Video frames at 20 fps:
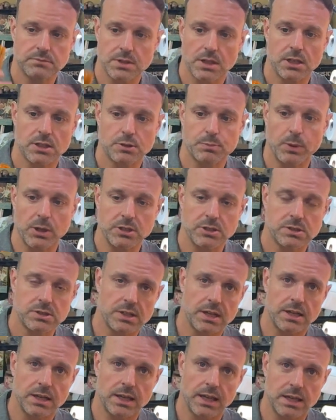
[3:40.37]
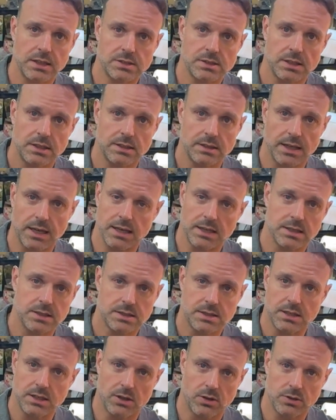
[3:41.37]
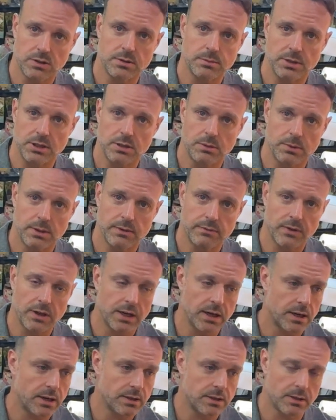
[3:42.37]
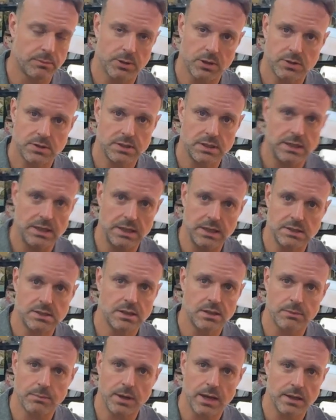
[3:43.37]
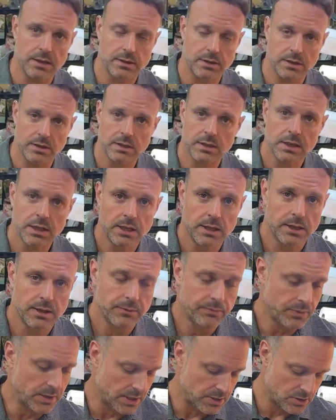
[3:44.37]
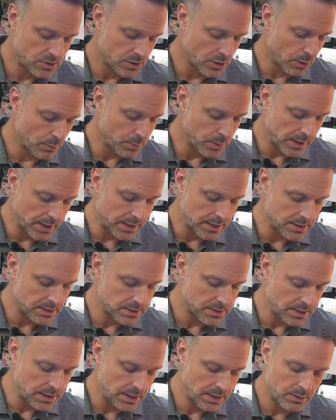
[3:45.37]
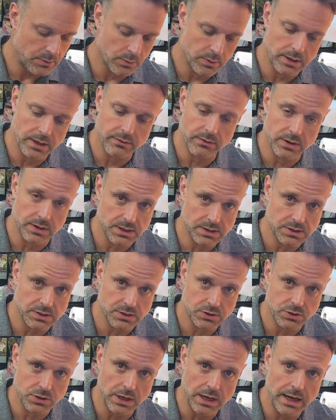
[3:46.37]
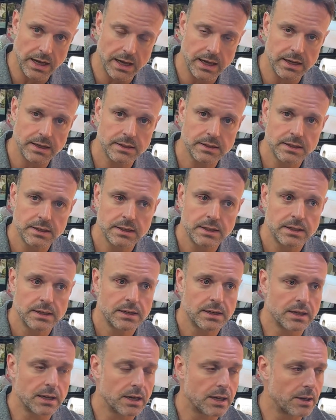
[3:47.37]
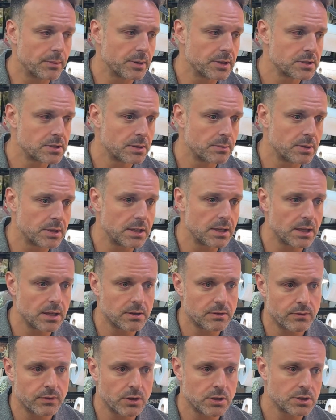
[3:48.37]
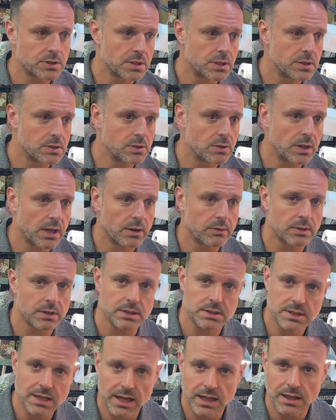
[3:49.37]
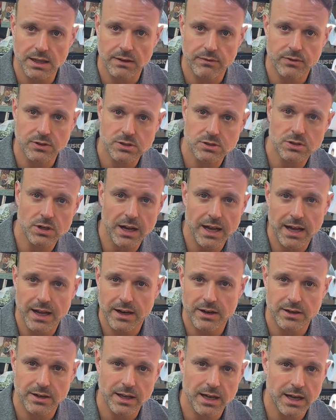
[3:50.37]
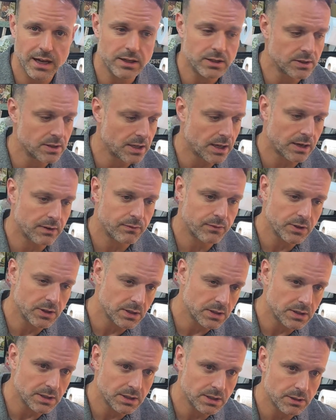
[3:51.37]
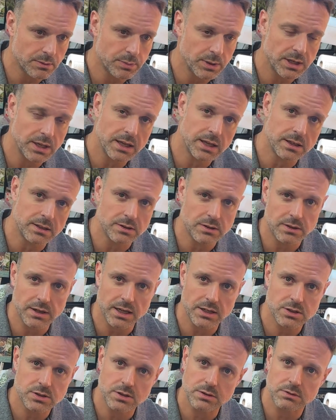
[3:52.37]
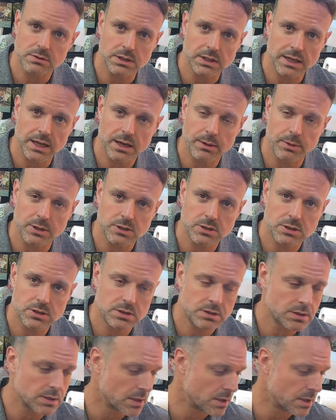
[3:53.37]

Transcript: a sponge inside a casing, that is the ultimate humidifier, the most easy to monitor. It's so plain to see whenever this is dry. On some of the other versions, you can't really tell if it's dry or not. You can kind of feel it a little bit. You're not sure really how much